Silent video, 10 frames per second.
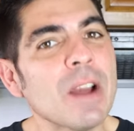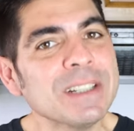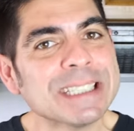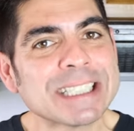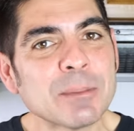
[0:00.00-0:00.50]

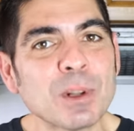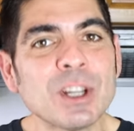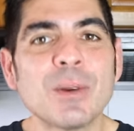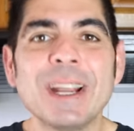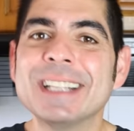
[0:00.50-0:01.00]
grabbing
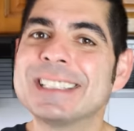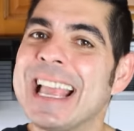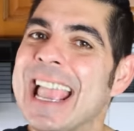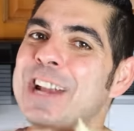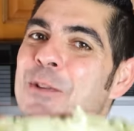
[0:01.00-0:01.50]
simple ingredients
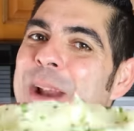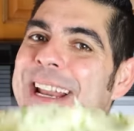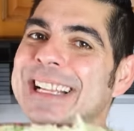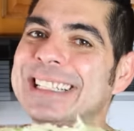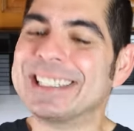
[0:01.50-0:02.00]
and creating a